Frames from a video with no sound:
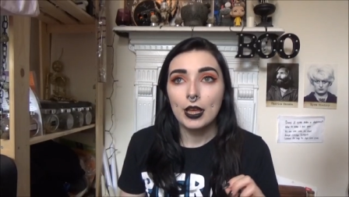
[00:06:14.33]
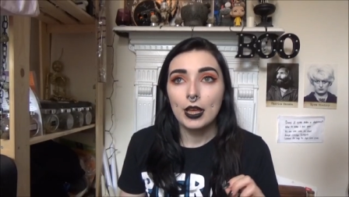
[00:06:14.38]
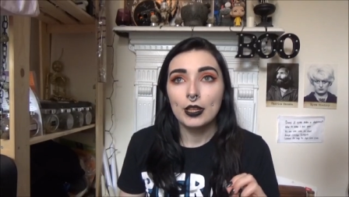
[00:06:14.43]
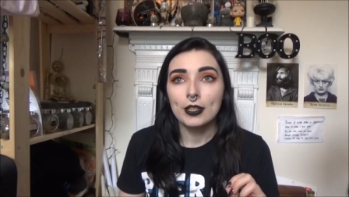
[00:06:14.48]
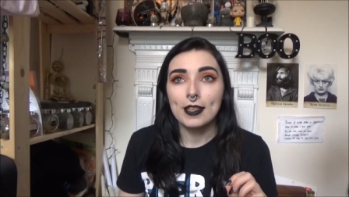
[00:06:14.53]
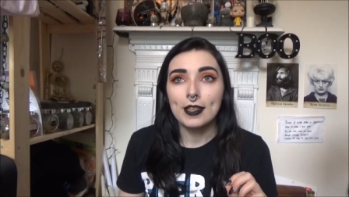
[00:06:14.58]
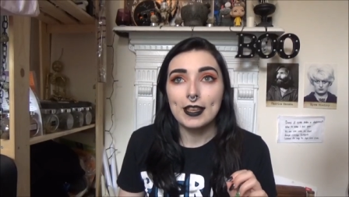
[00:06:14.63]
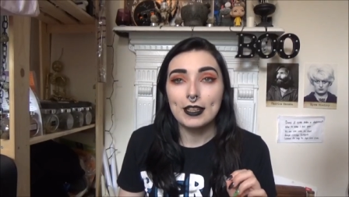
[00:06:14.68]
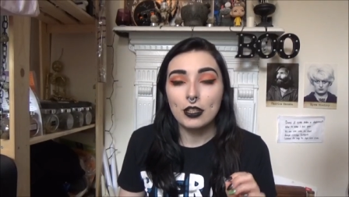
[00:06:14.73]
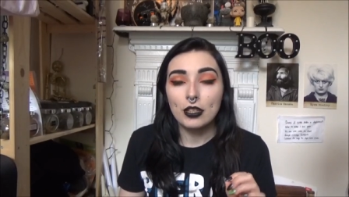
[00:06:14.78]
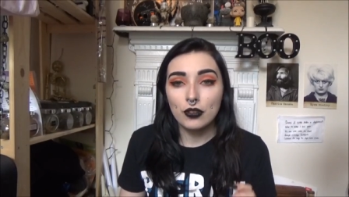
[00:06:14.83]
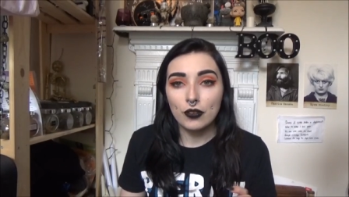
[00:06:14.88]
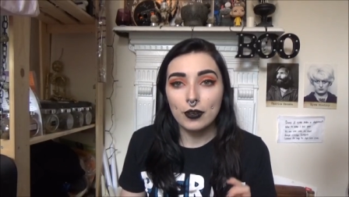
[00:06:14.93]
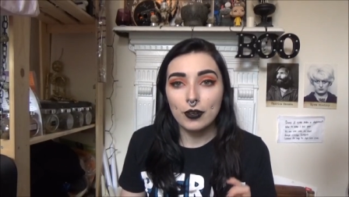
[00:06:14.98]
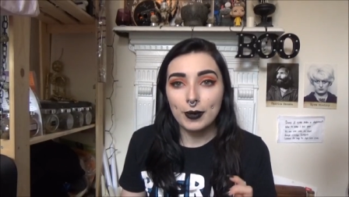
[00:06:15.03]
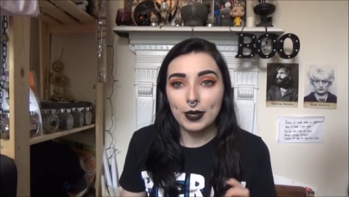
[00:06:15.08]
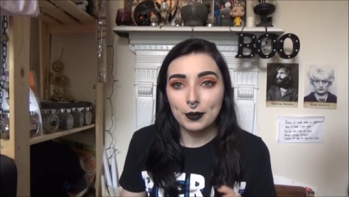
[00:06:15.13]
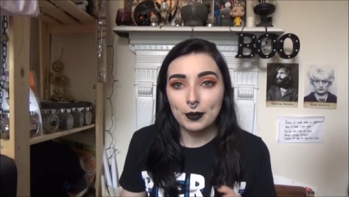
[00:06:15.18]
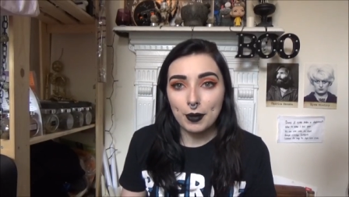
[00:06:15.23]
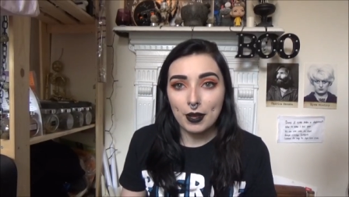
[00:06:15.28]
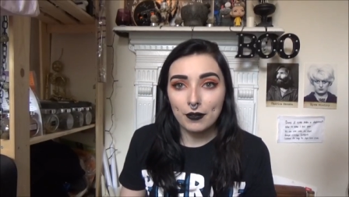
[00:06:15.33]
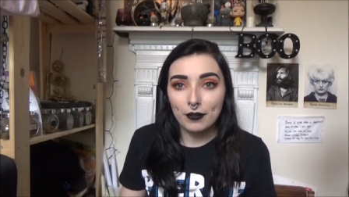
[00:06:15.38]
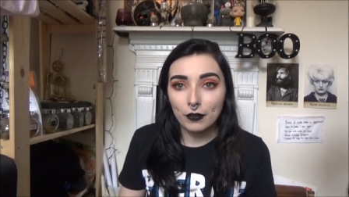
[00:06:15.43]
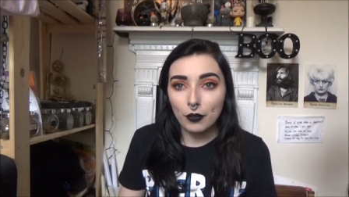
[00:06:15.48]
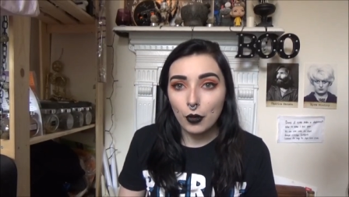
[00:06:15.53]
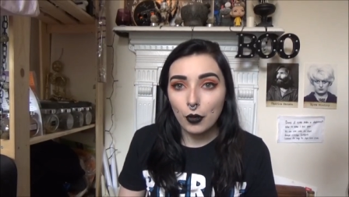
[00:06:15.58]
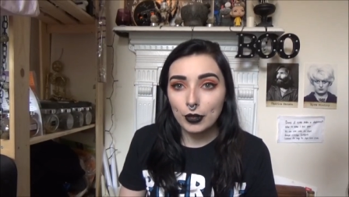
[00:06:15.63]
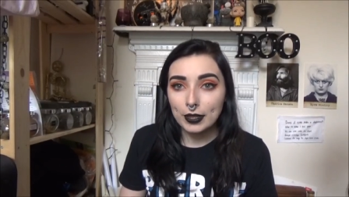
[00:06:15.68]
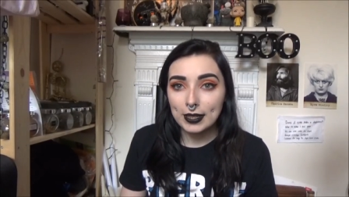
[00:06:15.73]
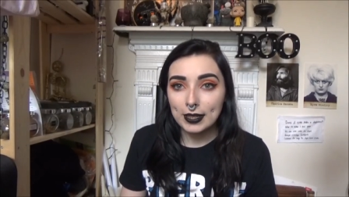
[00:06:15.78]
so that's three weeks worth of
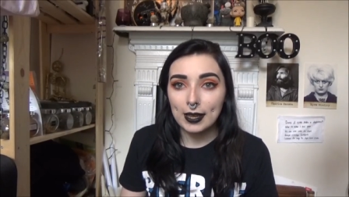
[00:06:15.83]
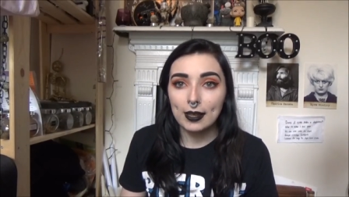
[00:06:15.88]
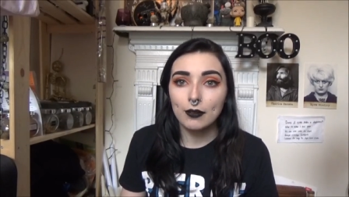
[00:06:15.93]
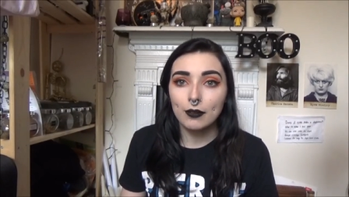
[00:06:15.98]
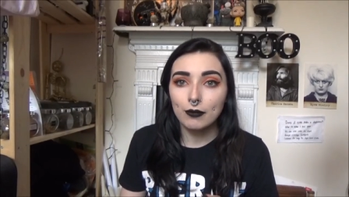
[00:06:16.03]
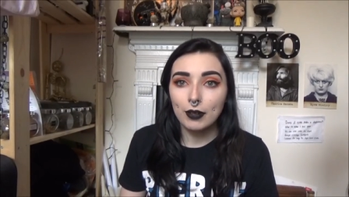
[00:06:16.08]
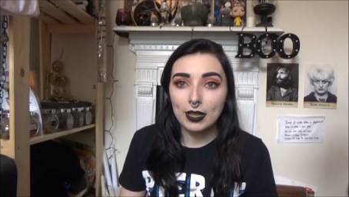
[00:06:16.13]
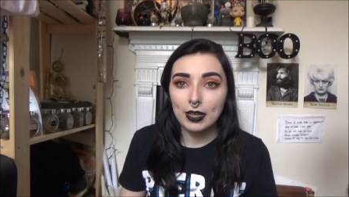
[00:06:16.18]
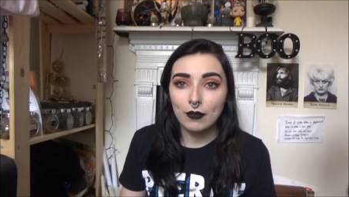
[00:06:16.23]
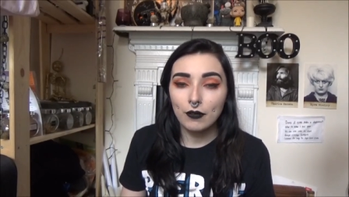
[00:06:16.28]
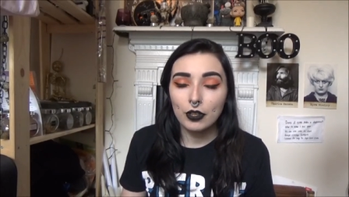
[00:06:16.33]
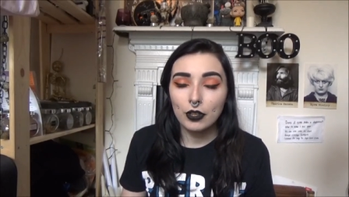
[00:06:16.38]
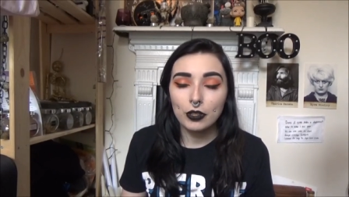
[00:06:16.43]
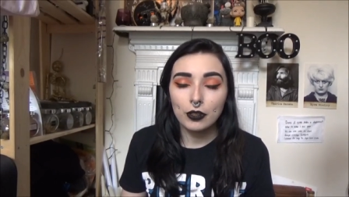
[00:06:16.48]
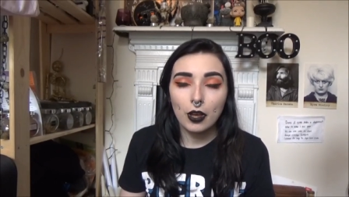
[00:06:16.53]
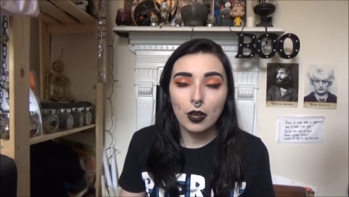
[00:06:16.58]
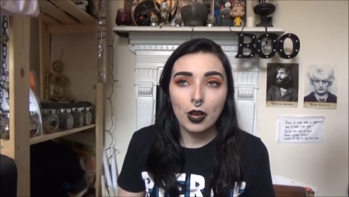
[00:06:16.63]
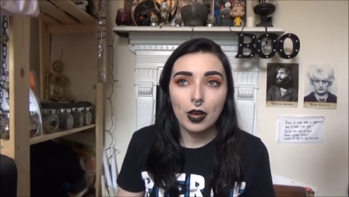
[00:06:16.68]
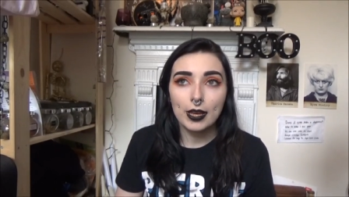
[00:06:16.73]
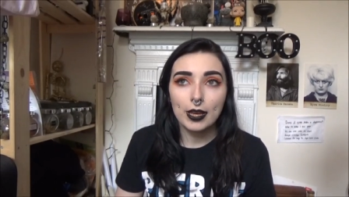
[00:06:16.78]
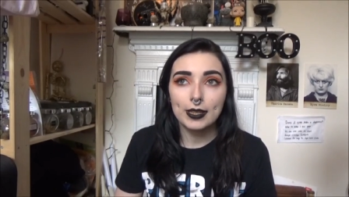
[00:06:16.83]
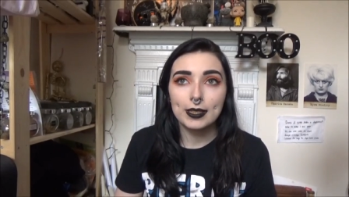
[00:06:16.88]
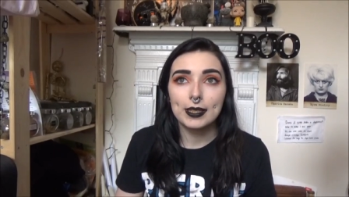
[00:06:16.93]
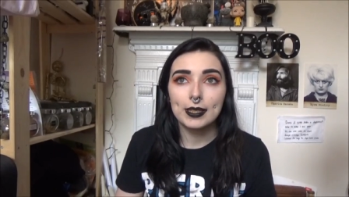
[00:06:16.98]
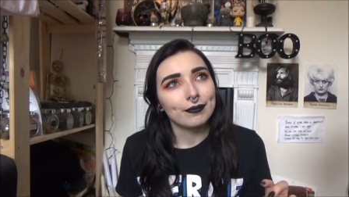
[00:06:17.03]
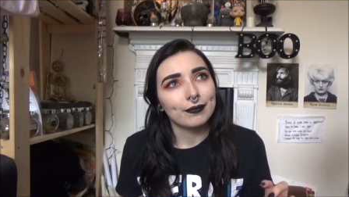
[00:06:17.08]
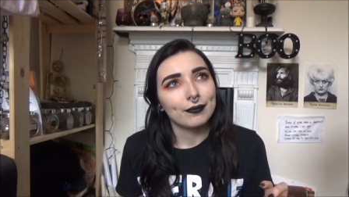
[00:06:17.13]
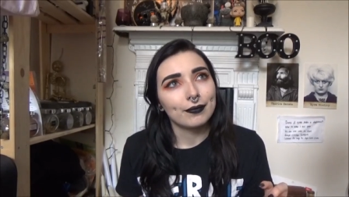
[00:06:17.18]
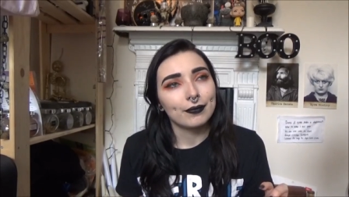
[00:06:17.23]
content ready for you guys.